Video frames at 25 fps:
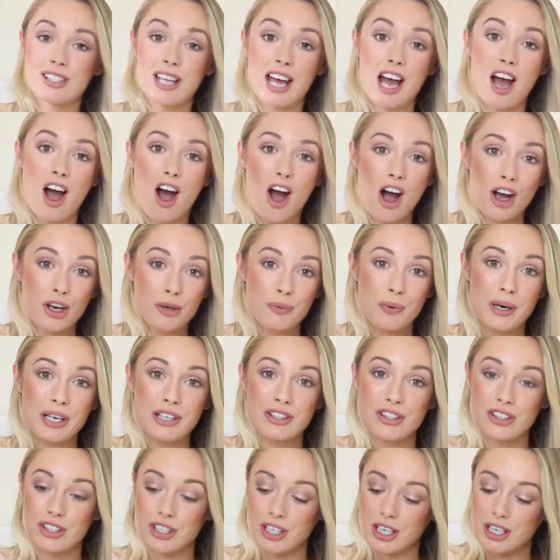they're
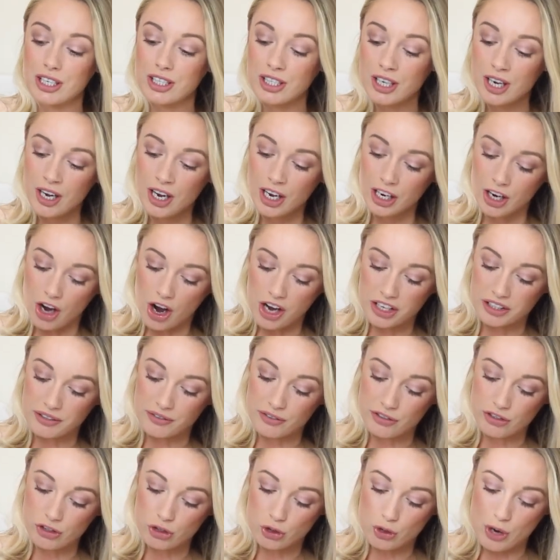high-waisted kind
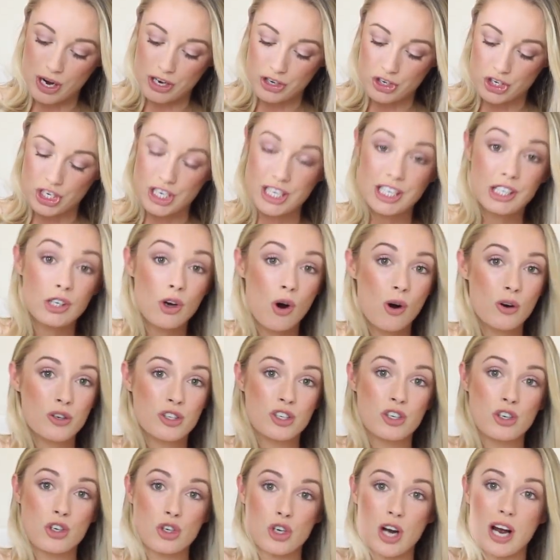of stretchy
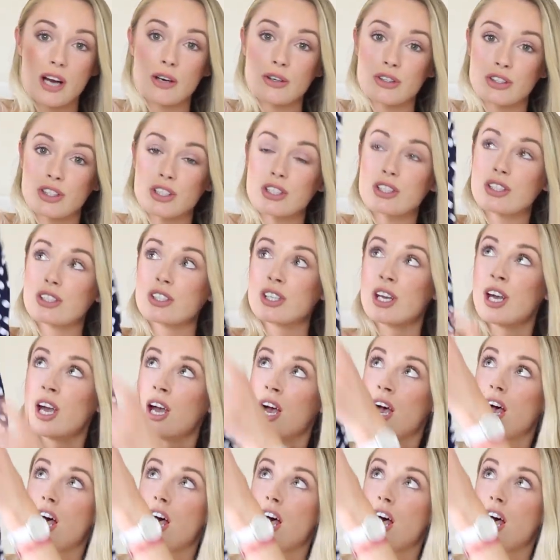cotton trousers.